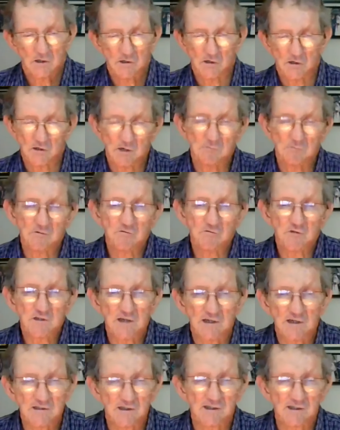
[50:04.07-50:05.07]
So some of
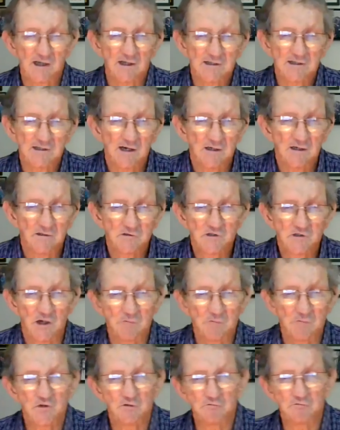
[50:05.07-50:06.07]
us had to cut our
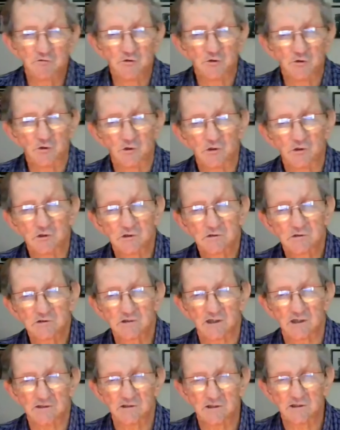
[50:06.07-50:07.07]
drums of fuel,
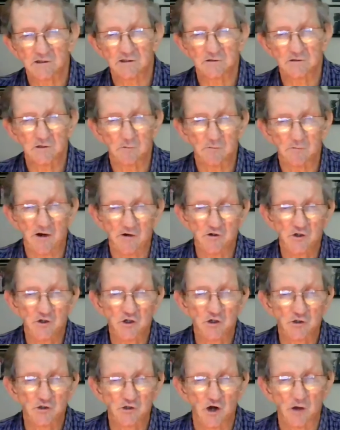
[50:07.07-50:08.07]
cut the
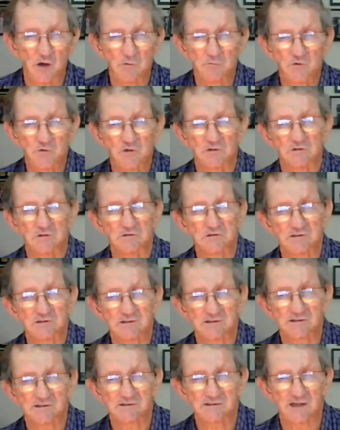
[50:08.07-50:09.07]
parachute ropes and
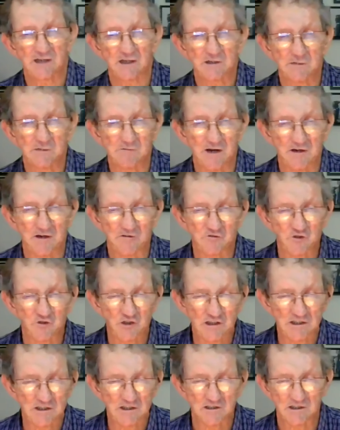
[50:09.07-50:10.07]
cut them out of
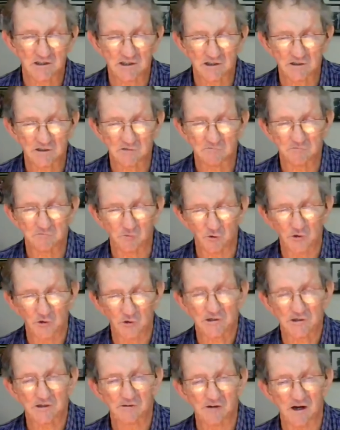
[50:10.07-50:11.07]
trees and let them
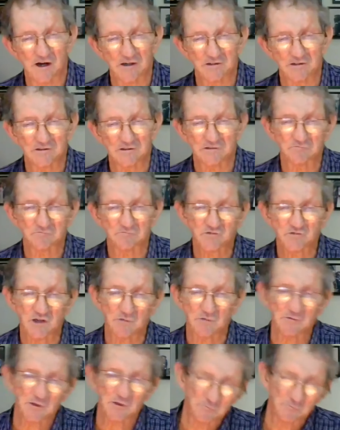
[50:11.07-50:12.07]
fall in the ground. And
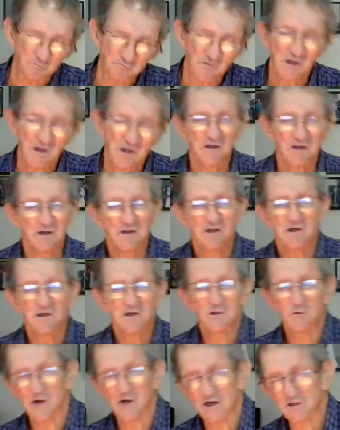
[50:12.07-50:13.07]
some of them
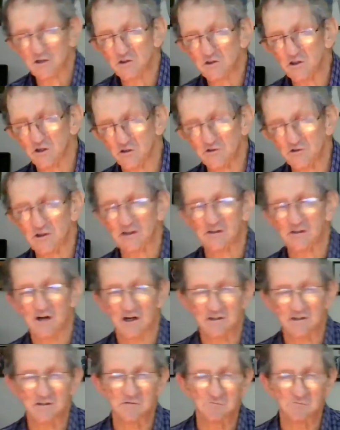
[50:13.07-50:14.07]
were actually on the
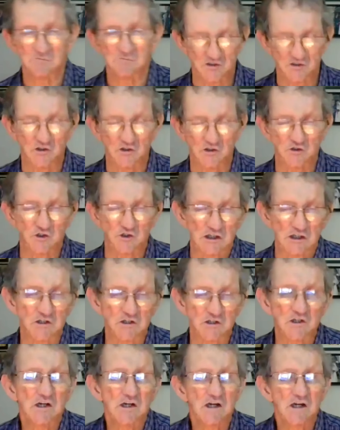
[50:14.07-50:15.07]
ground and missed the
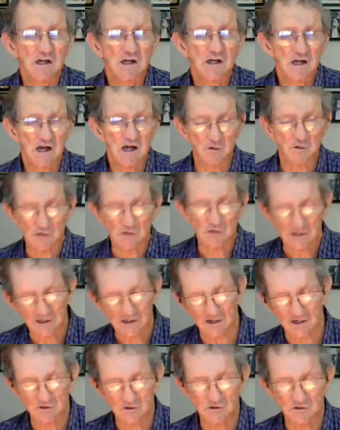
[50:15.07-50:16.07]
trees. And
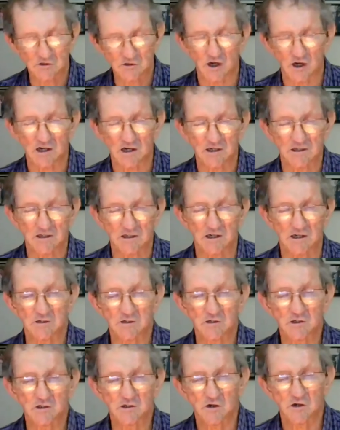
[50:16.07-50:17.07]
we had to try
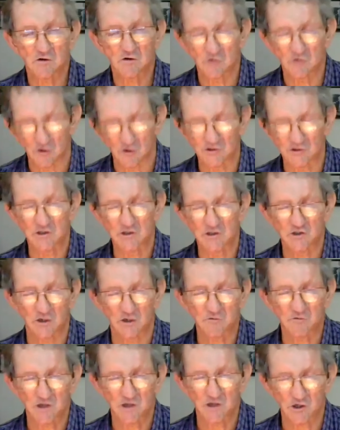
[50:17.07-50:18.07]
and roll these
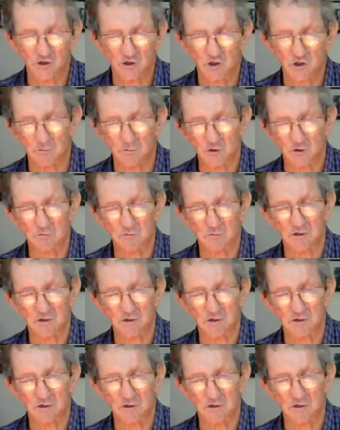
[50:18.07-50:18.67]
drums to our choppers.